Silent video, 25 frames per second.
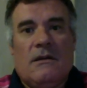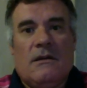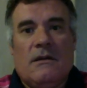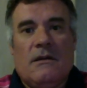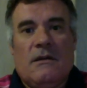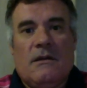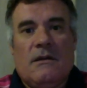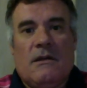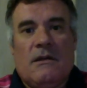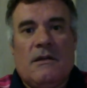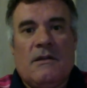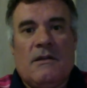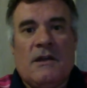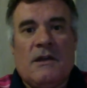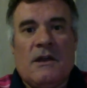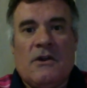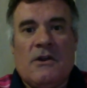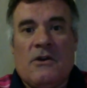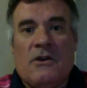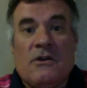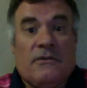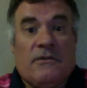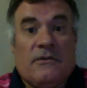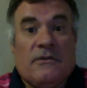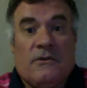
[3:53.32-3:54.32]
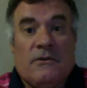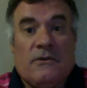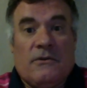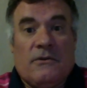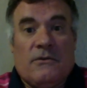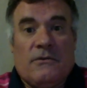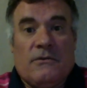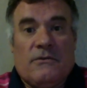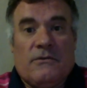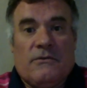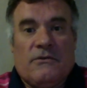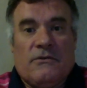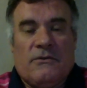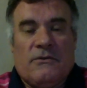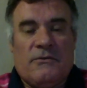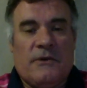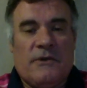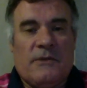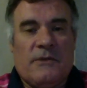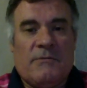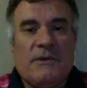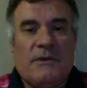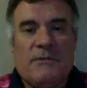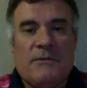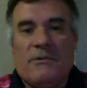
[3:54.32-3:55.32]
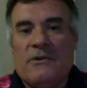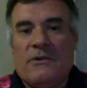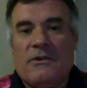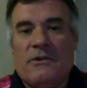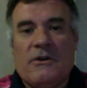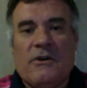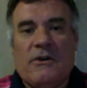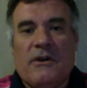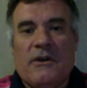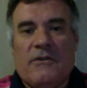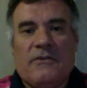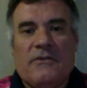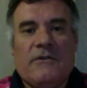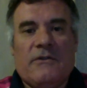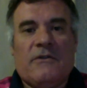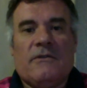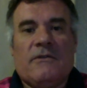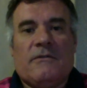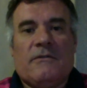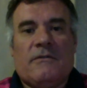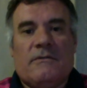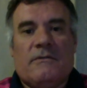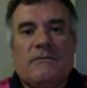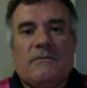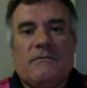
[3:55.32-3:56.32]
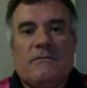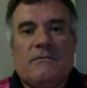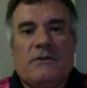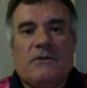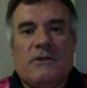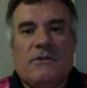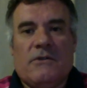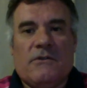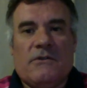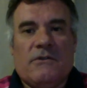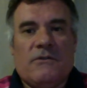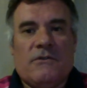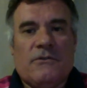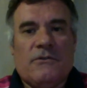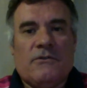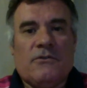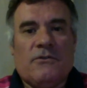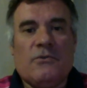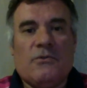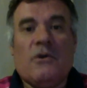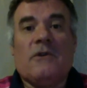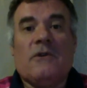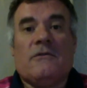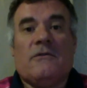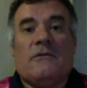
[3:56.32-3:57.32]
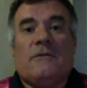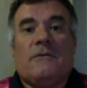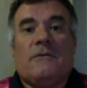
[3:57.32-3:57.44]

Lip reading: And then also, she wanted people to know how serious, this issue was.